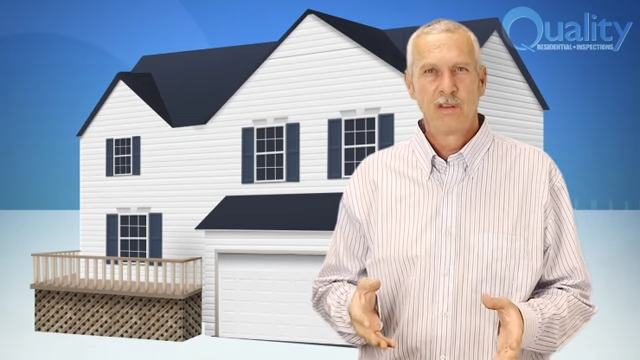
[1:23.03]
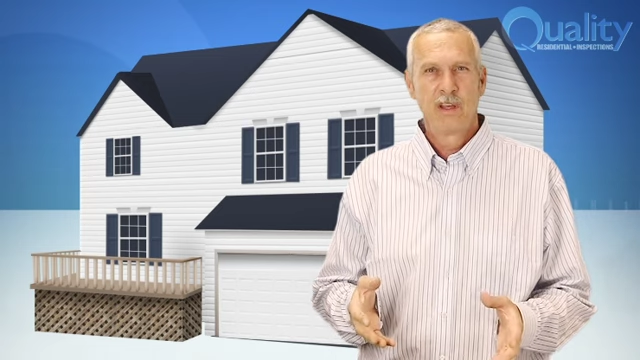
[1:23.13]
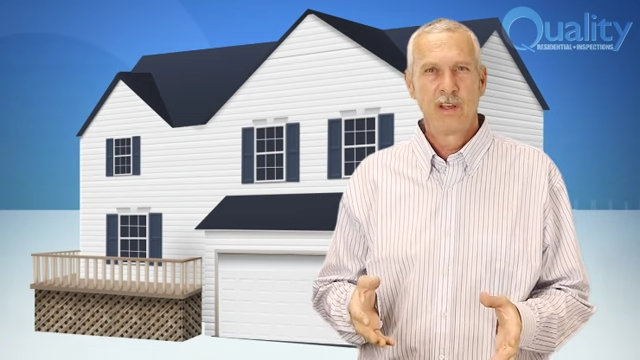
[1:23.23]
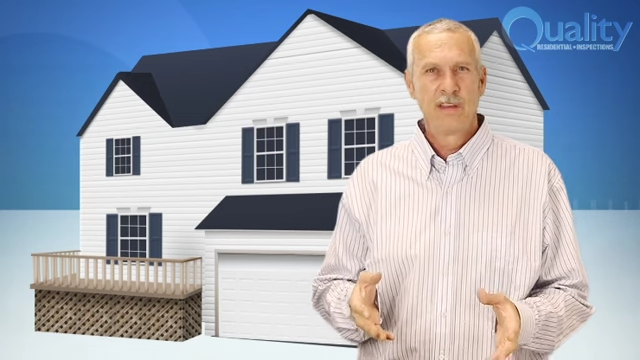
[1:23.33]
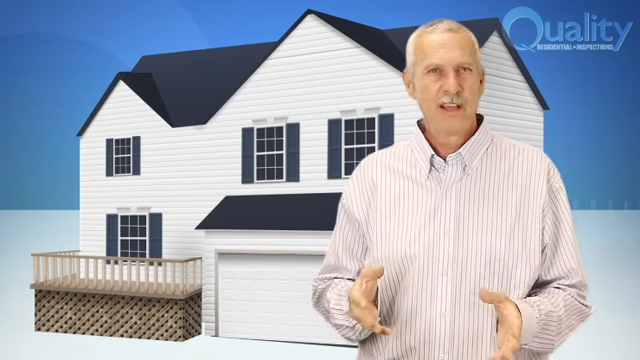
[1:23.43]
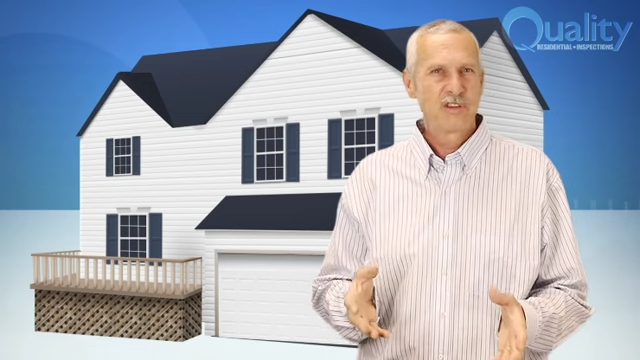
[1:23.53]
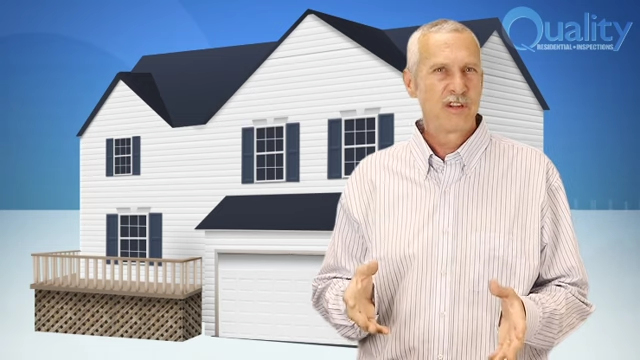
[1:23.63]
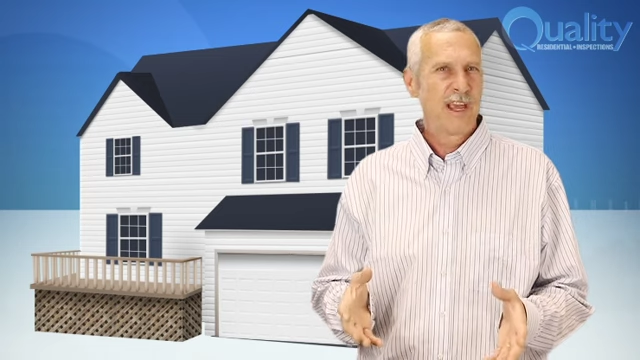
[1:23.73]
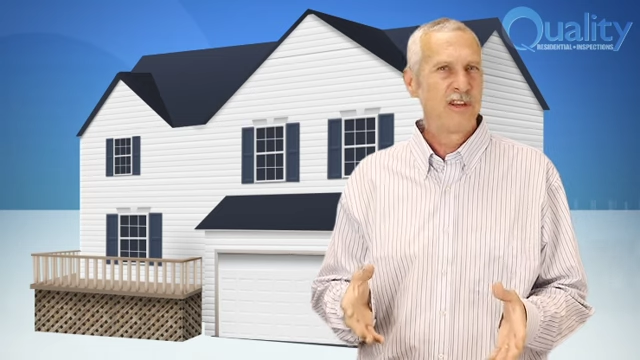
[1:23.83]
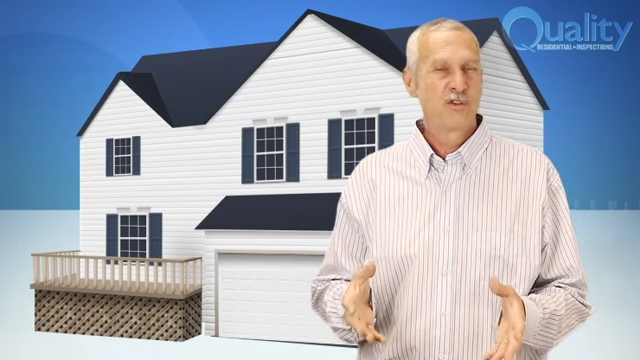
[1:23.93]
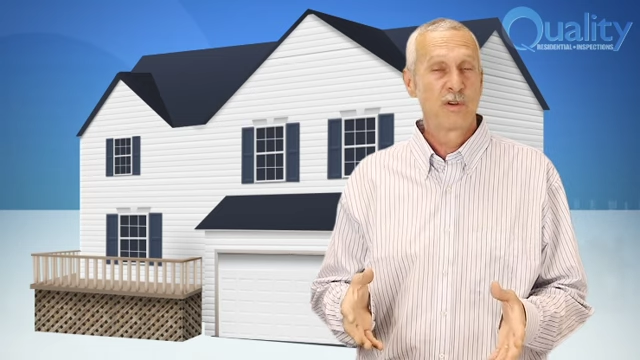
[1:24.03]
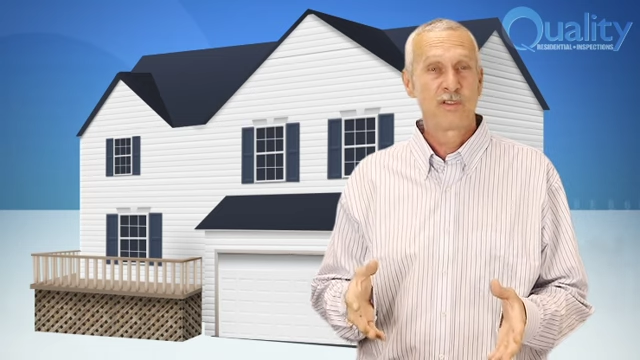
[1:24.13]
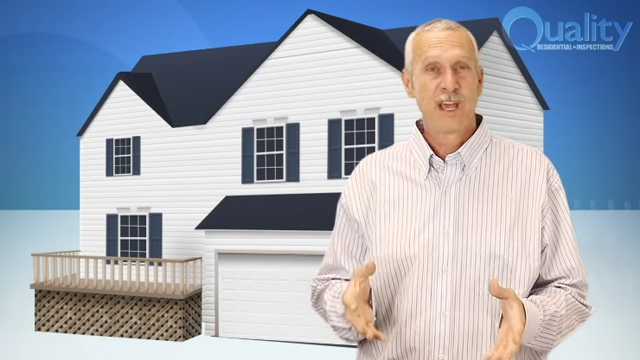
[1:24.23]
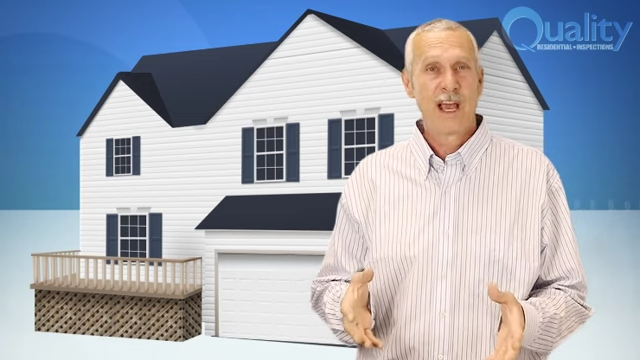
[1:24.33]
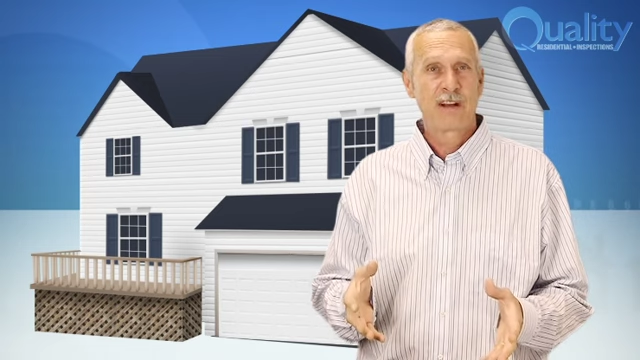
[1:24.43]
then that's a
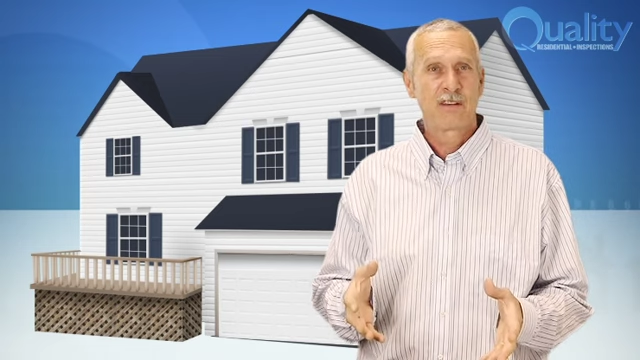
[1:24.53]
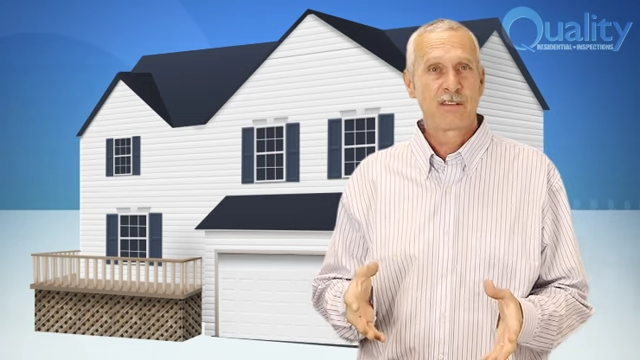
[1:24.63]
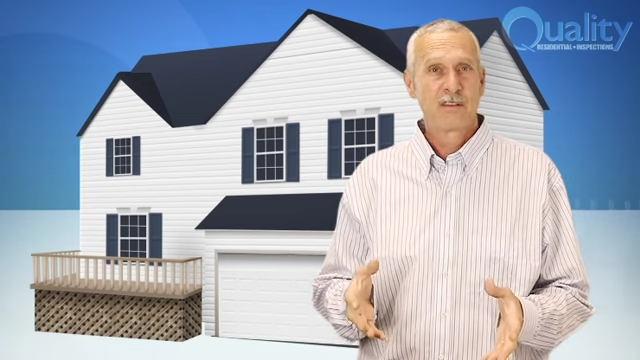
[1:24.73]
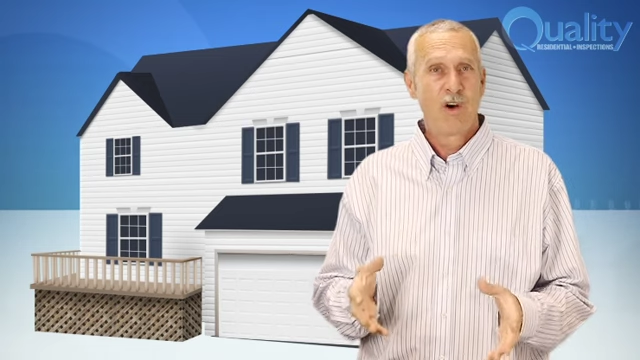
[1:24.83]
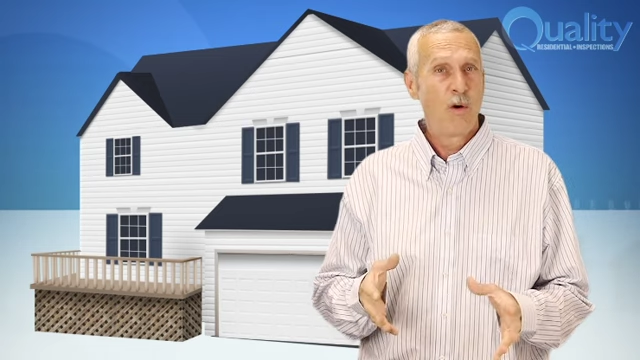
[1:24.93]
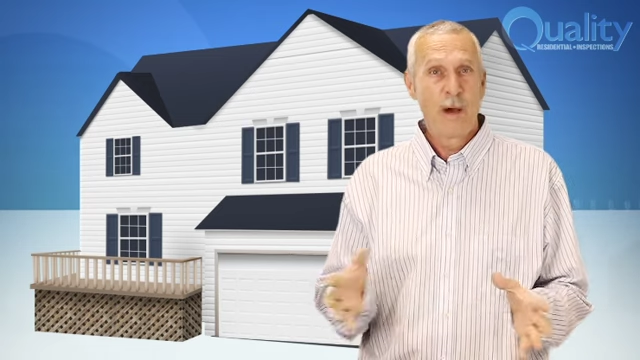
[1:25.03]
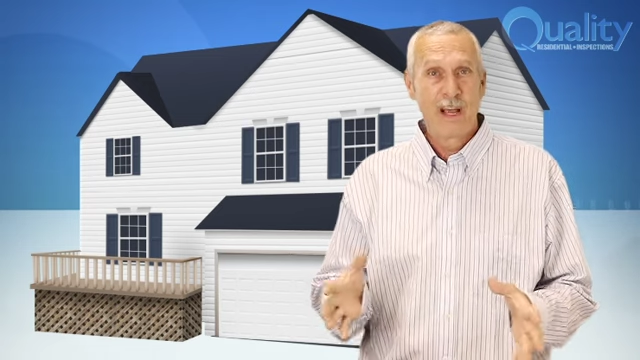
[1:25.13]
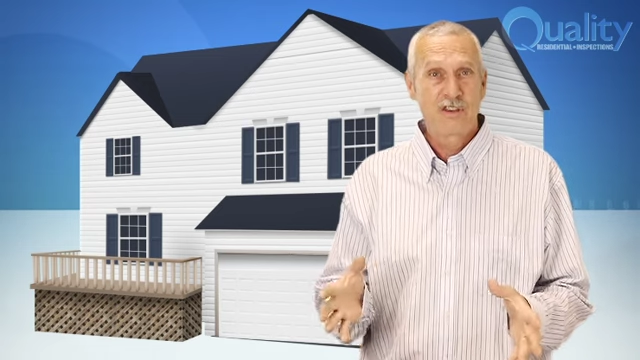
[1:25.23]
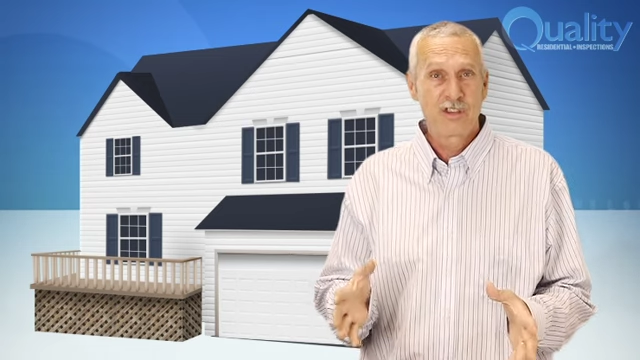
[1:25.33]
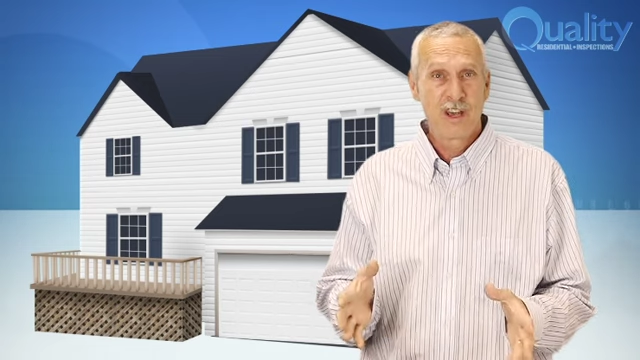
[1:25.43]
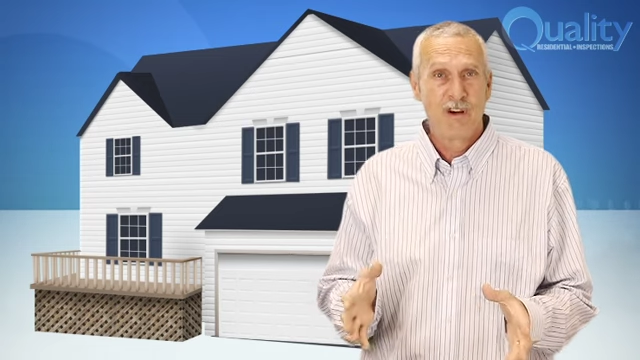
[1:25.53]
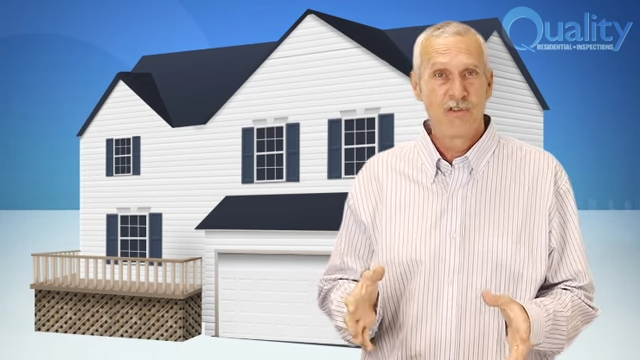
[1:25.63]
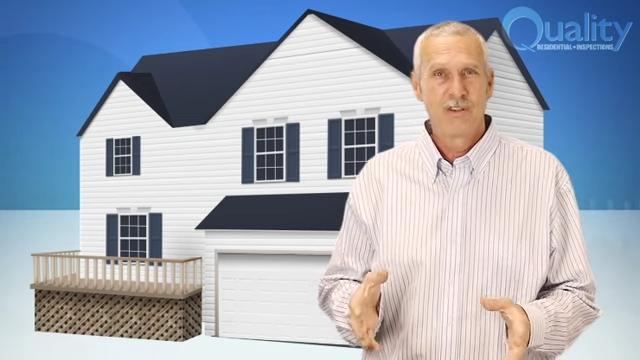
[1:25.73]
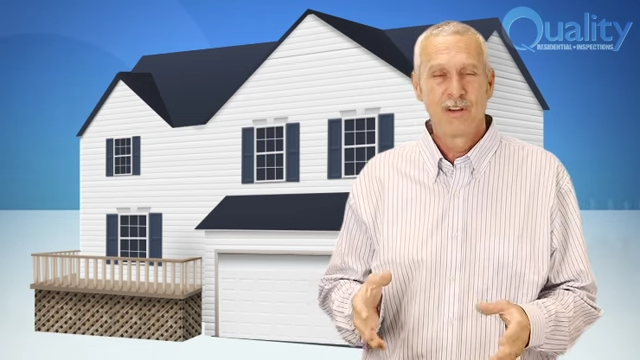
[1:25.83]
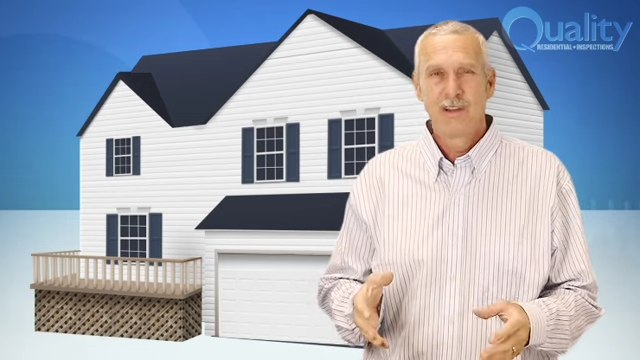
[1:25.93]
dangerous act all by itself.